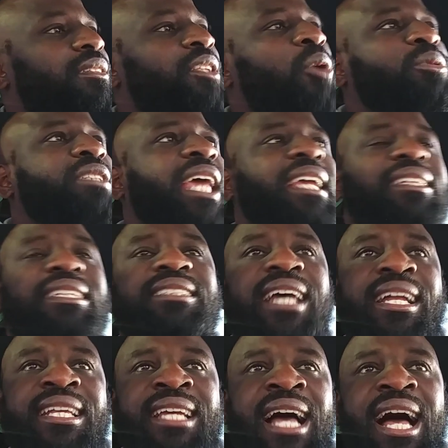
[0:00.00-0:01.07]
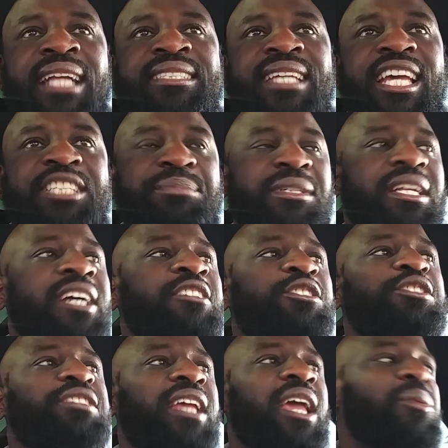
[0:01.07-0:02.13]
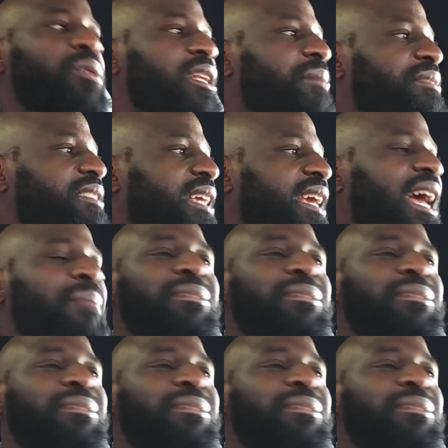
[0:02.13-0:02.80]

don't take this out of context, but understand what I'm saying.